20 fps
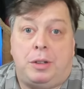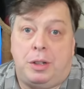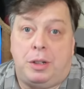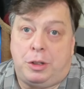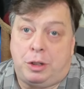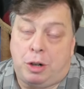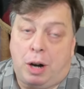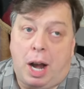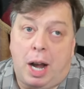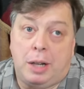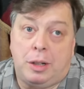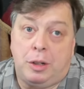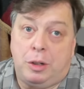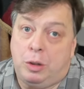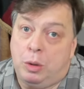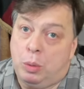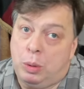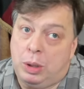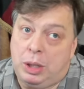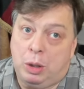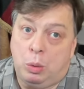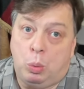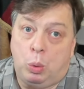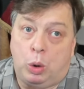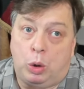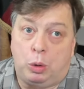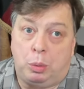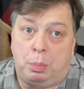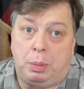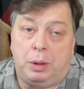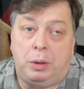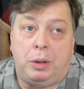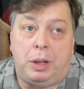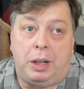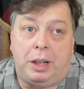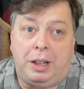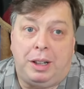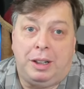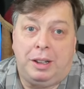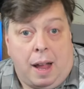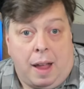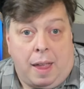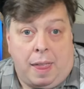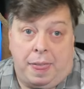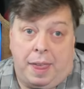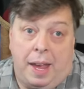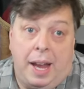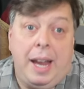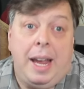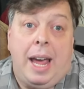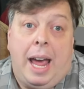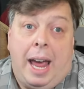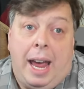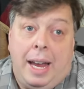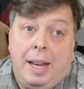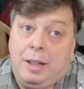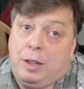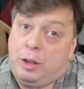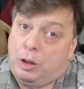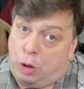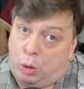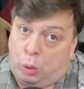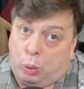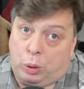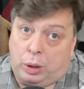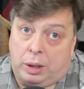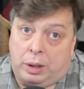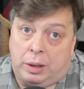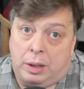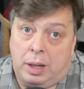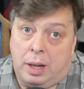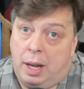to try to do any world building. They hate Tolkien.